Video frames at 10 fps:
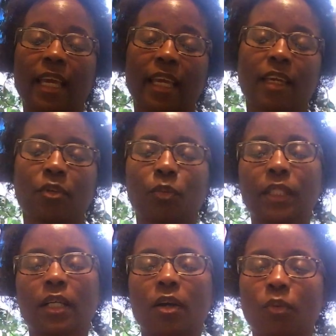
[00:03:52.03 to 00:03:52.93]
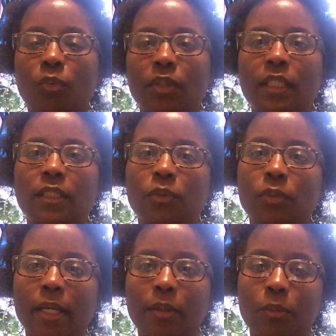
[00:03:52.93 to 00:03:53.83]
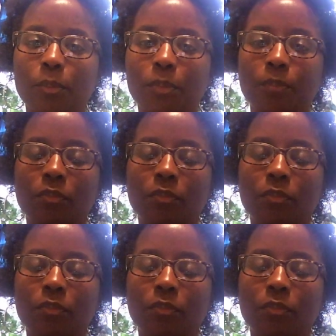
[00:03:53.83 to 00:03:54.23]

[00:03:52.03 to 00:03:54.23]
And we are wanting to help